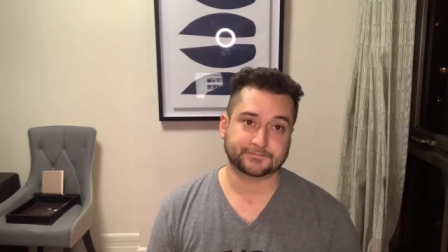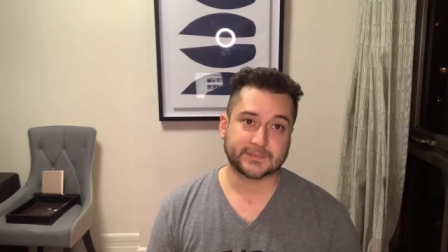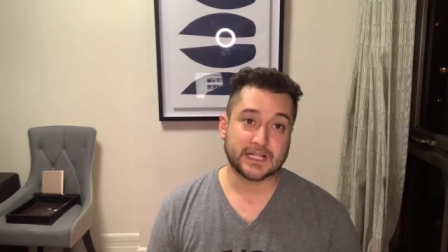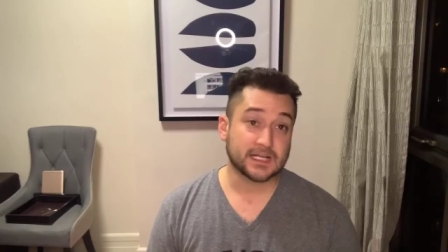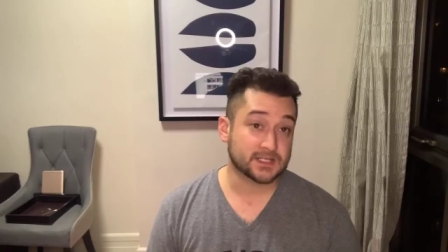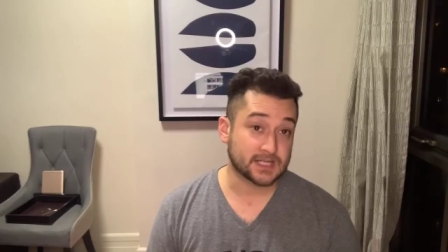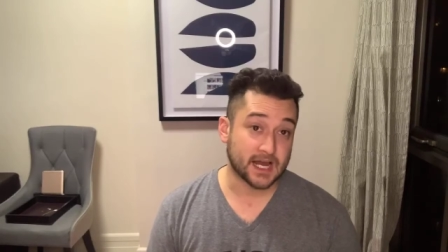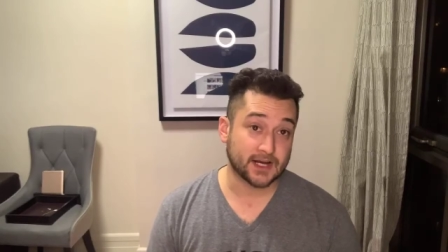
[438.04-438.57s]

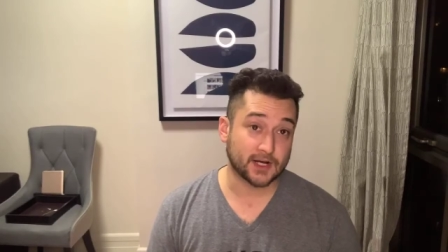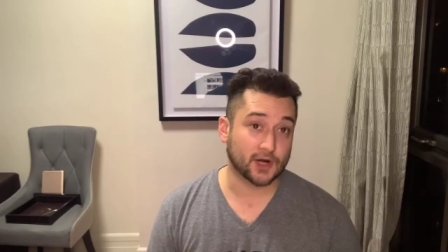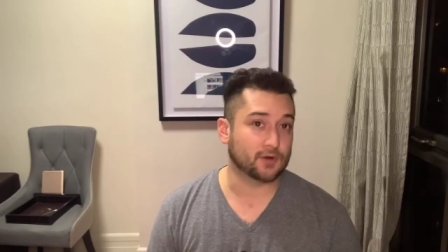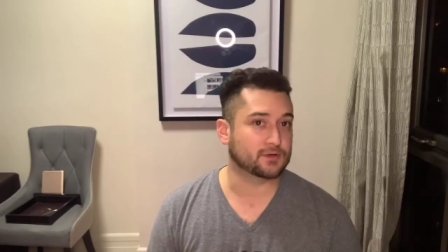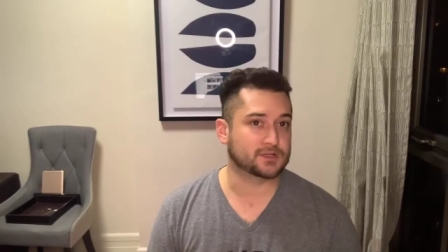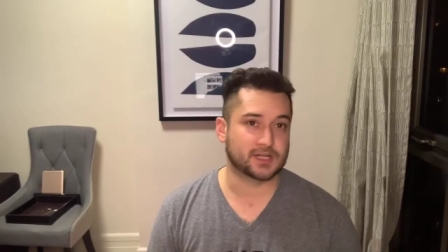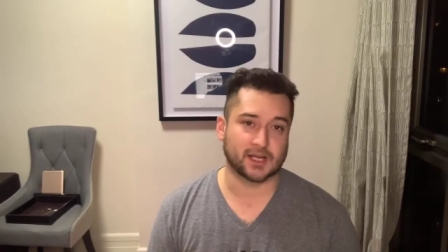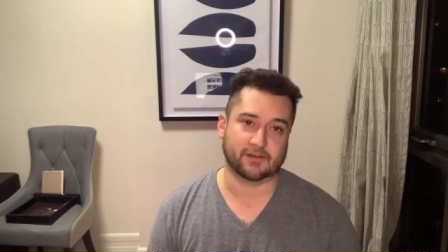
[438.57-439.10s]
Side
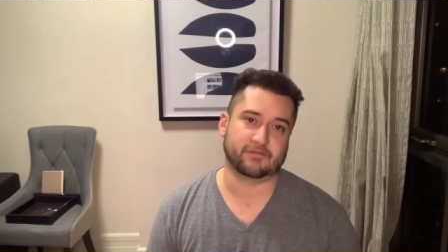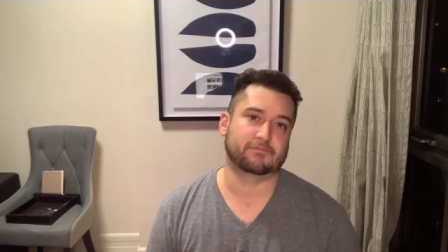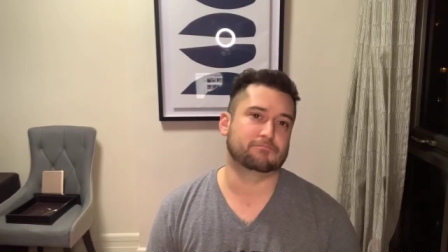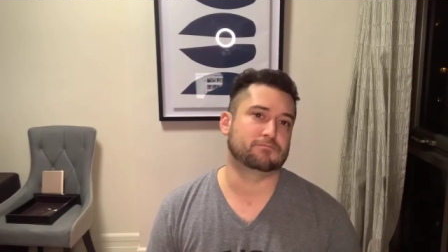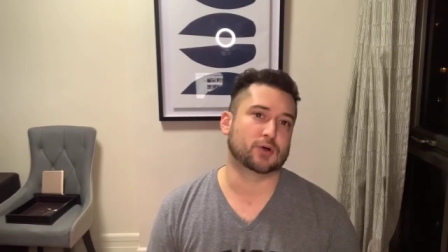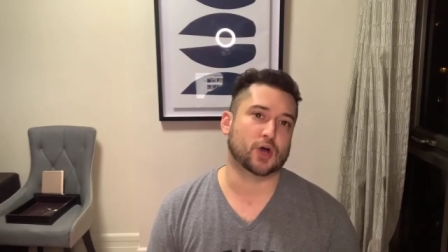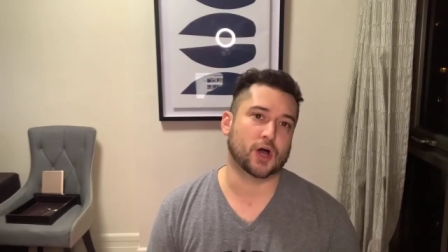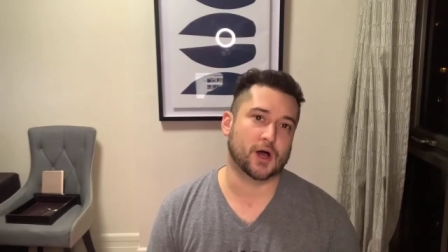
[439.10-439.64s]
note, Tiff,
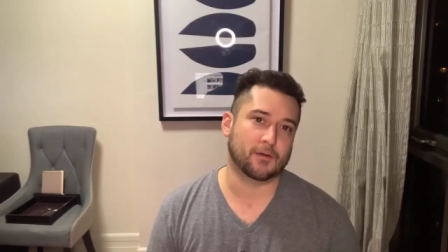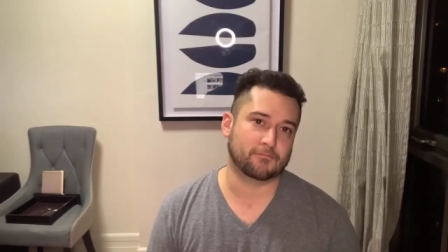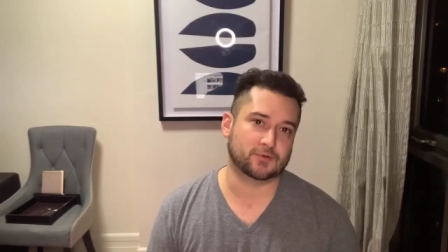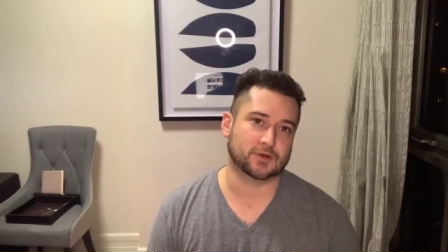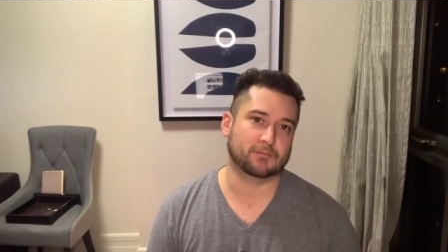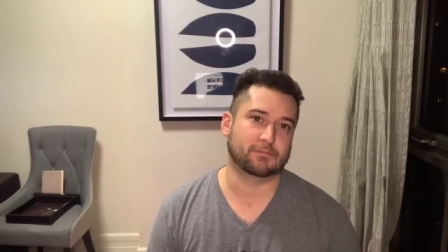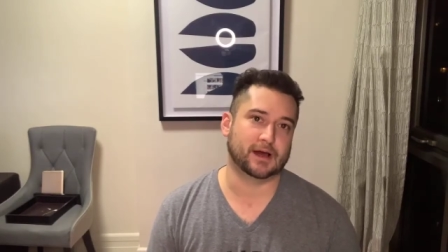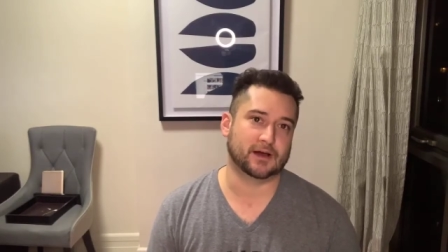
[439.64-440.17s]
pumped
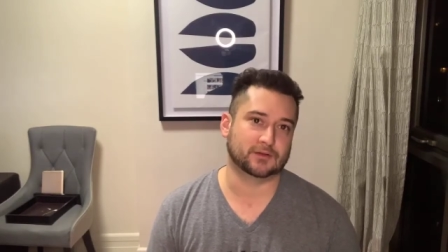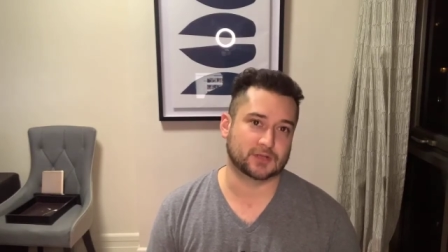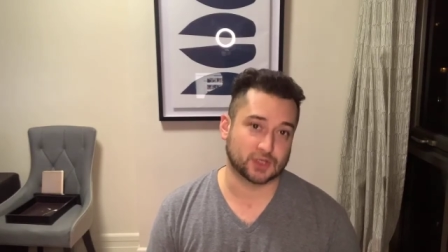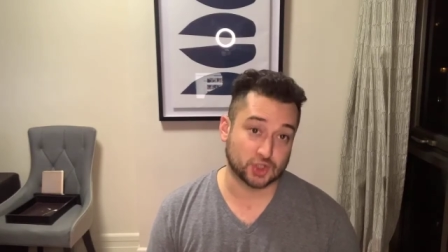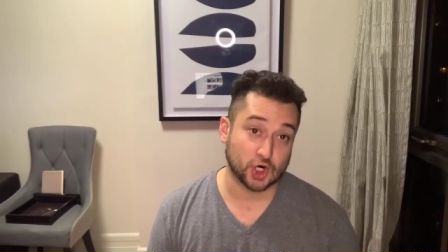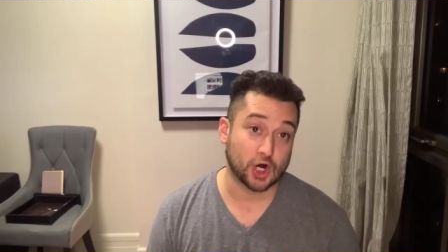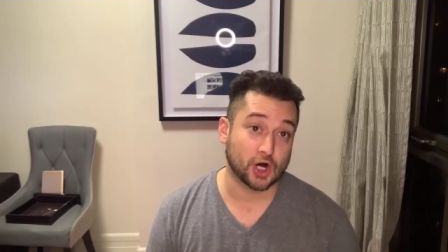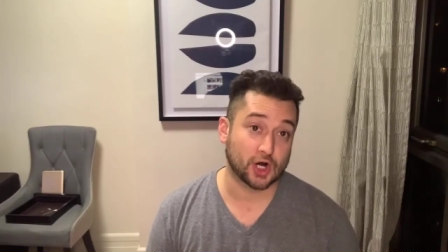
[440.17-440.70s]
about the
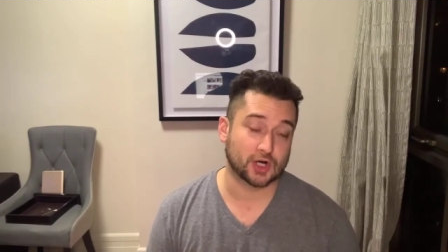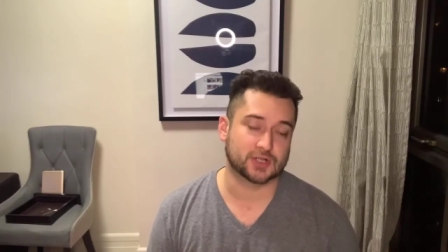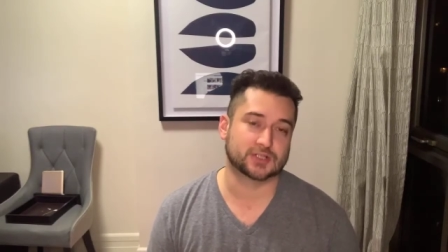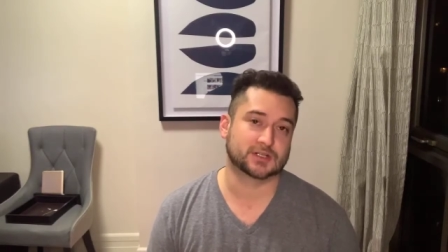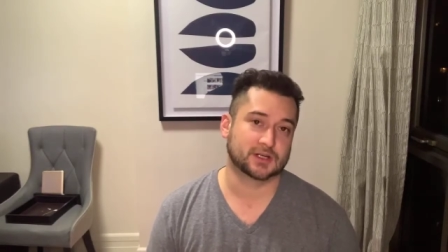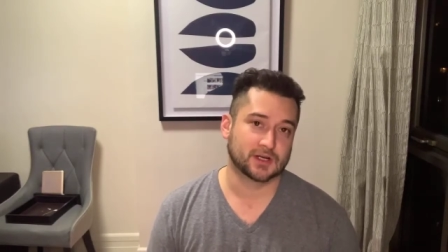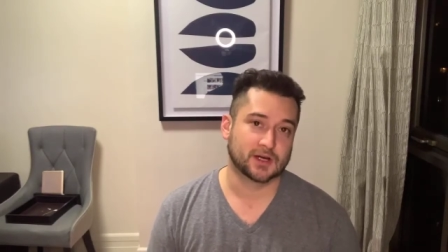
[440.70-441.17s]
dogs